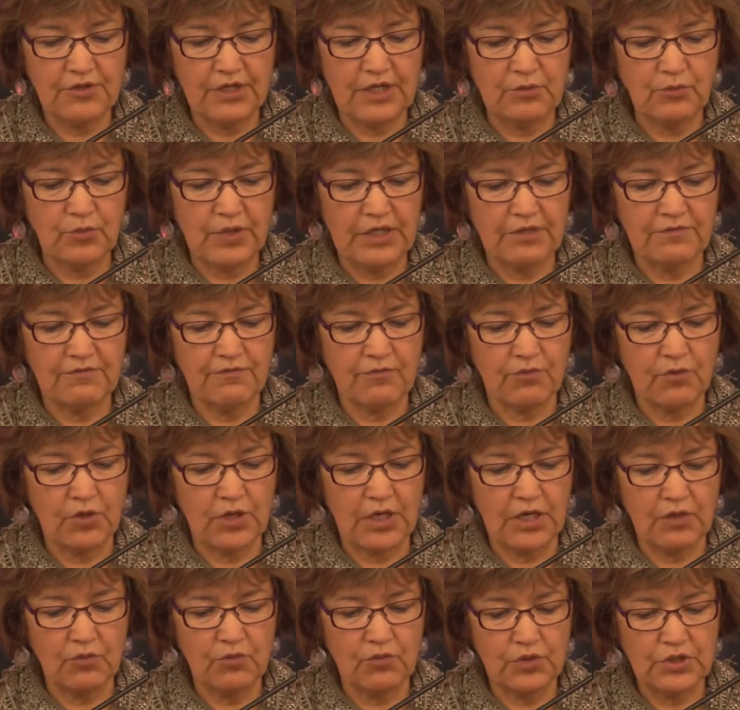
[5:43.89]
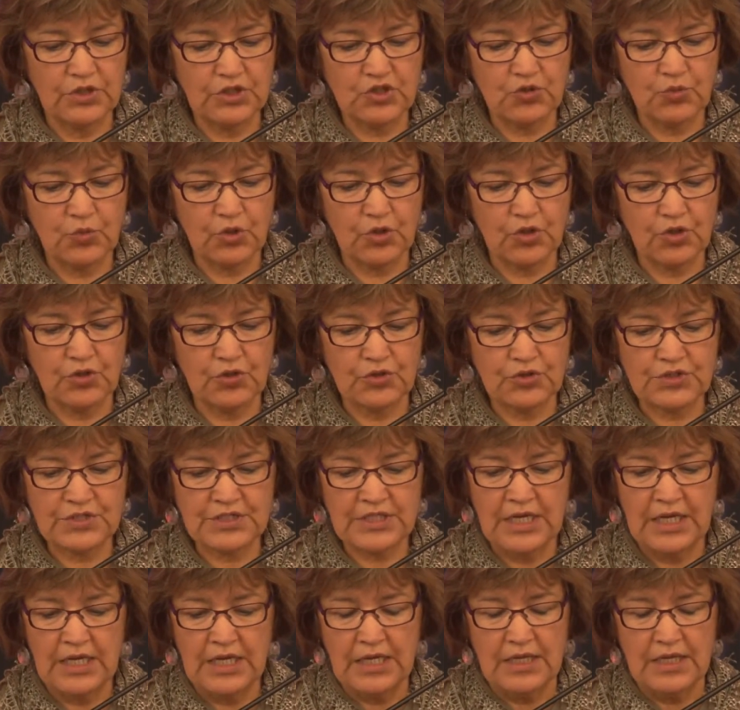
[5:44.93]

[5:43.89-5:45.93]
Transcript: and we had 4 outreach workers.